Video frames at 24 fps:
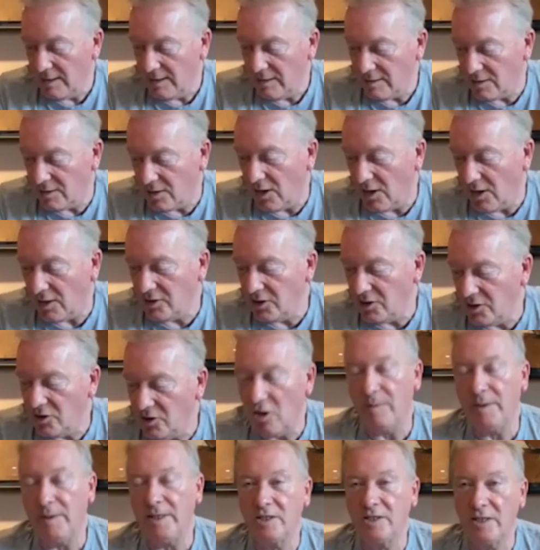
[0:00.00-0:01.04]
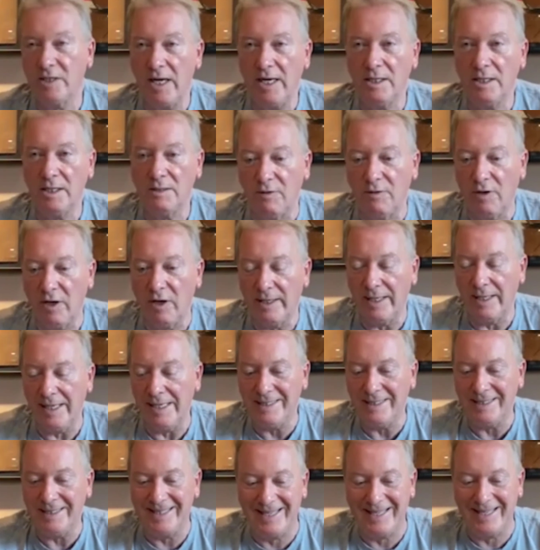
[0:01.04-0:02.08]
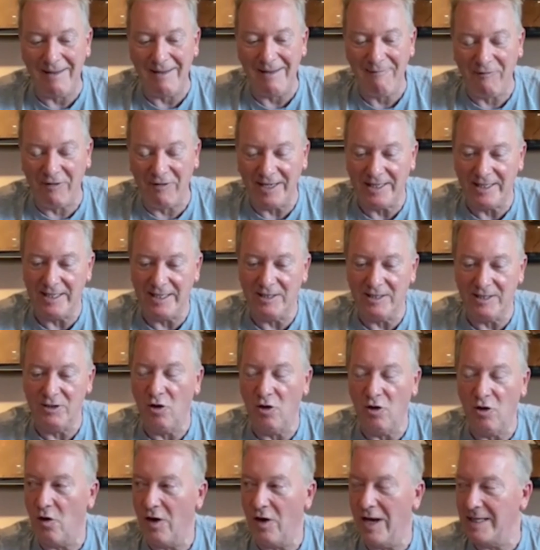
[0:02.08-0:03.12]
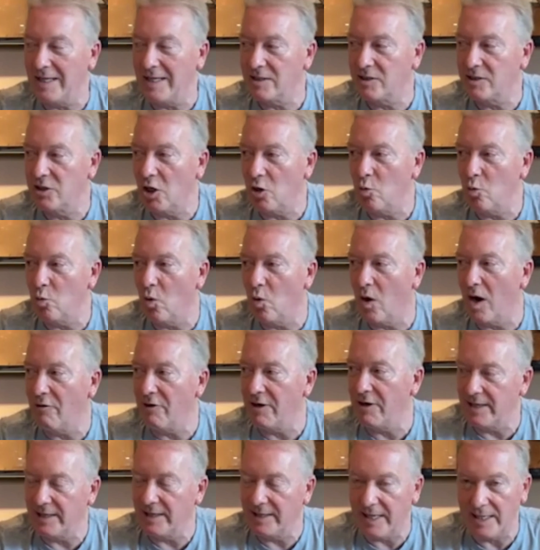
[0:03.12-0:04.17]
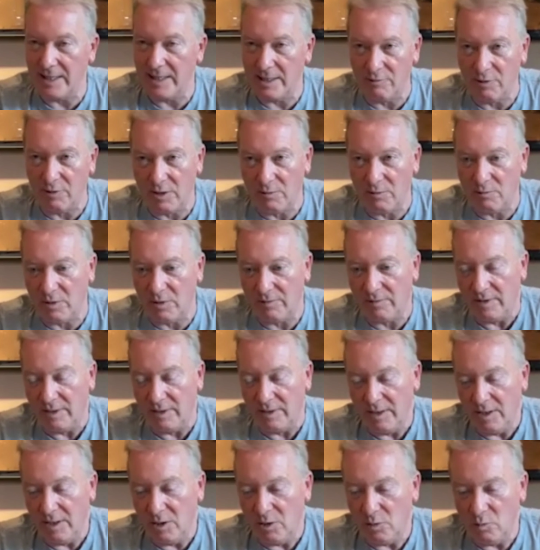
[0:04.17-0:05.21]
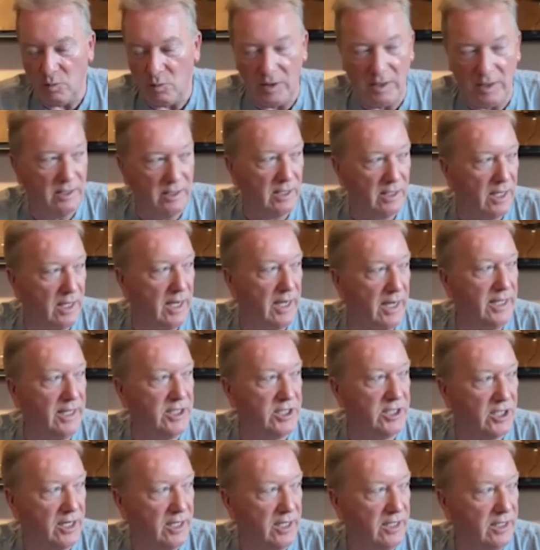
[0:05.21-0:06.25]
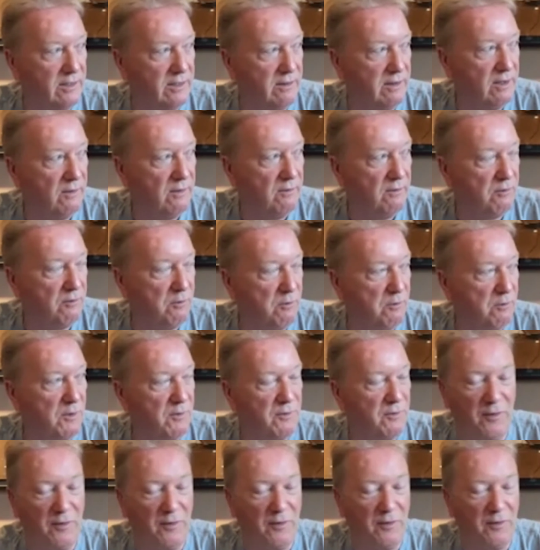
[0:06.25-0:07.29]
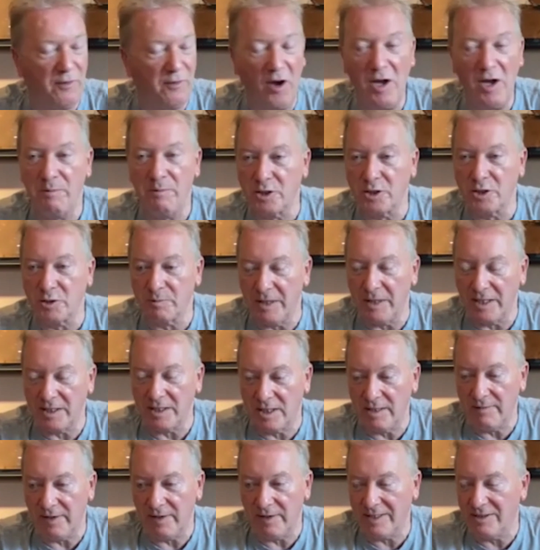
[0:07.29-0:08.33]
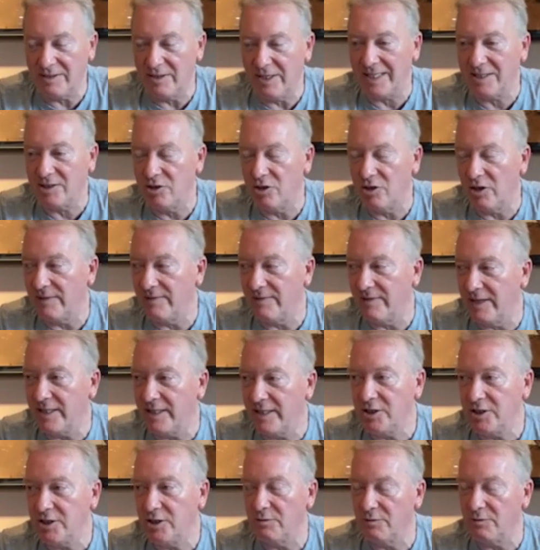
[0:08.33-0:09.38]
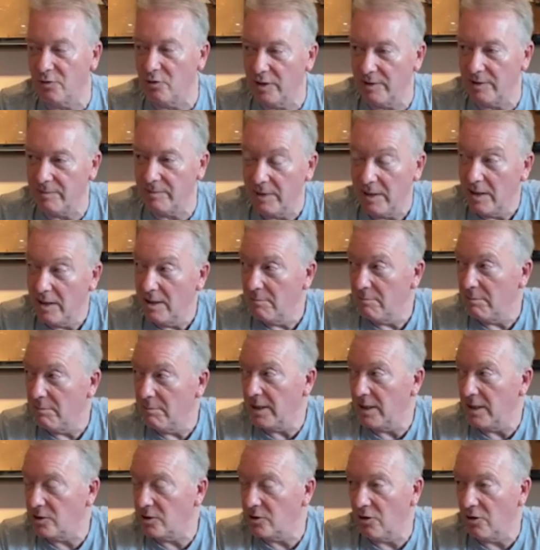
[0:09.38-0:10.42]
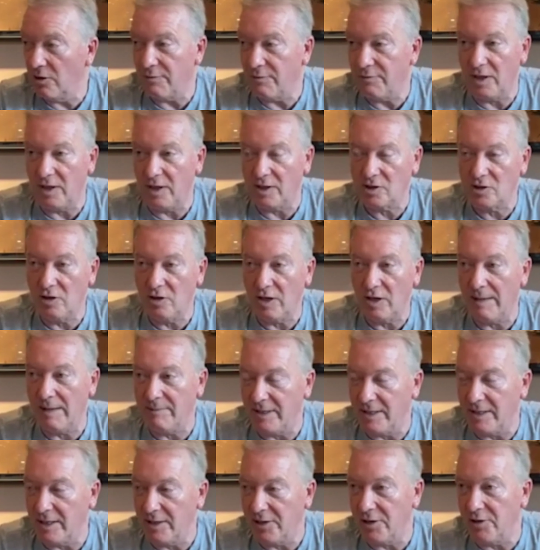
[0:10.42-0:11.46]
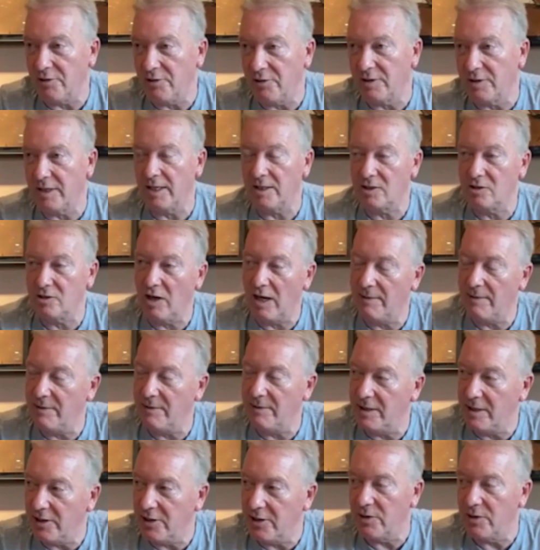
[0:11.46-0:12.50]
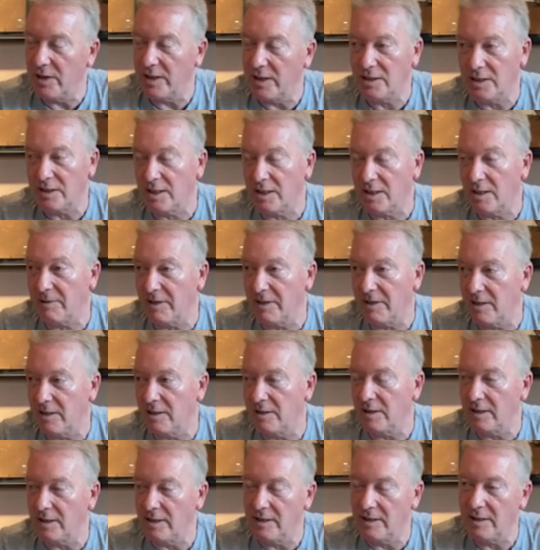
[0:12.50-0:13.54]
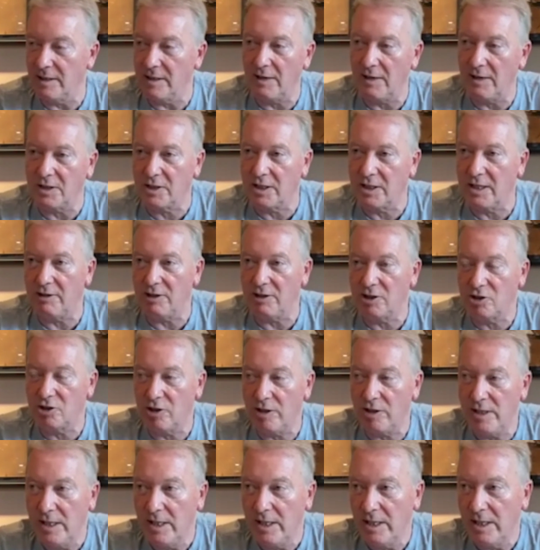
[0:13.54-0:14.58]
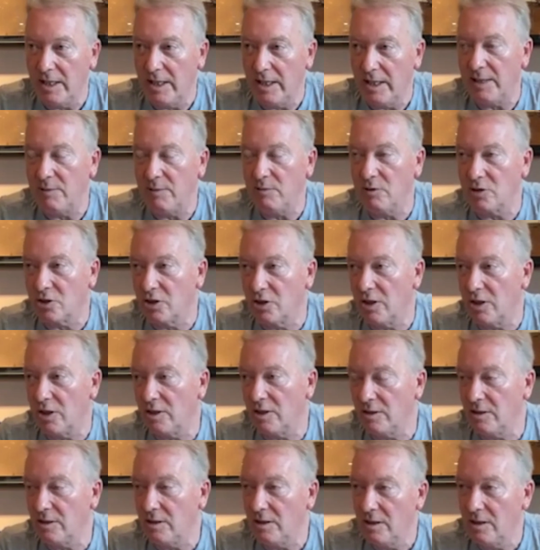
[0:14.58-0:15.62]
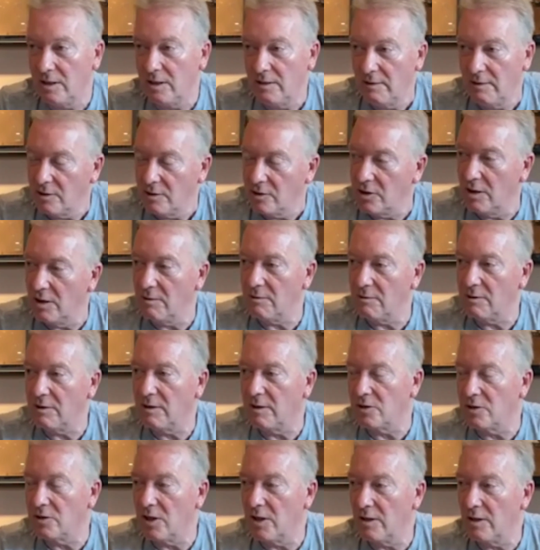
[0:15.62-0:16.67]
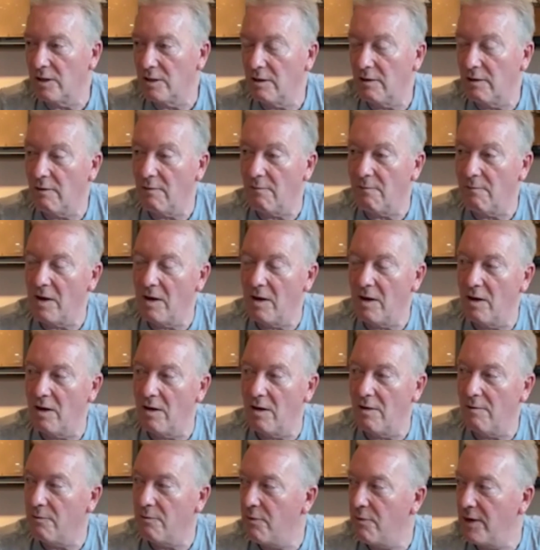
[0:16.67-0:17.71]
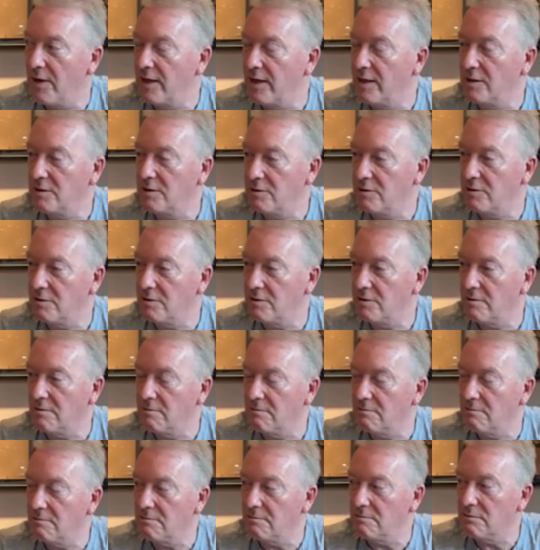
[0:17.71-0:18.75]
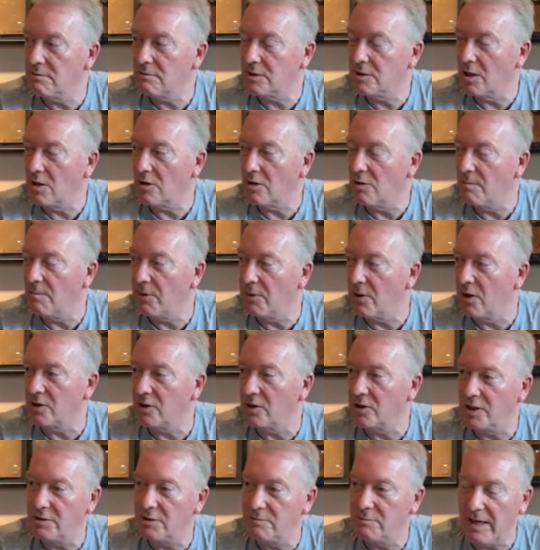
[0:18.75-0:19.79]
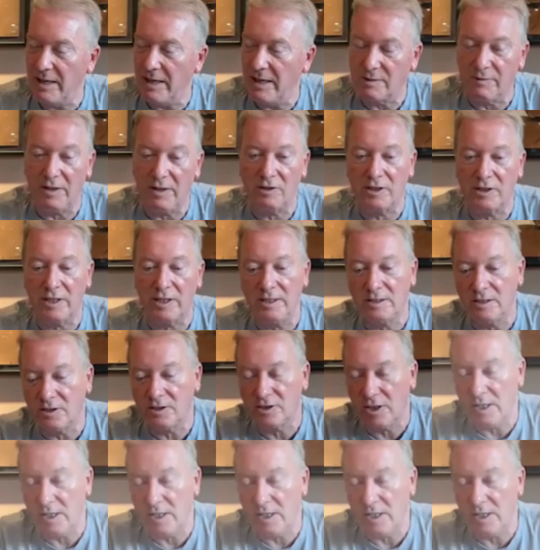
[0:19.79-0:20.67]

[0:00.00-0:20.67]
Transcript: Tyson's got to be satisfied. He's definitely not has no worry in getting the ring with with AJ from the fight perspective, and that's not even an issue for him. But it's not the fight's not happening in the UK. It's not happening in the US. It's happening in, in another territory, and he wants certain certain certain uh, things, certain compliances met as far as he's concerned.